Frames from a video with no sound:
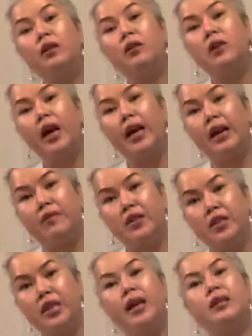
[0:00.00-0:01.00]
You guys have a
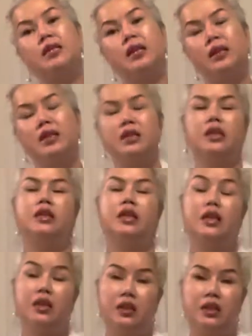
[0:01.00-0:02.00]
chance at least a
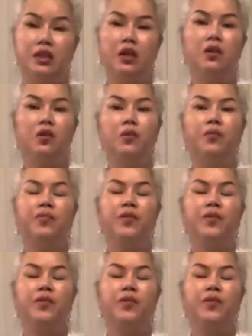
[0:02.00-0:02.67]
year or so.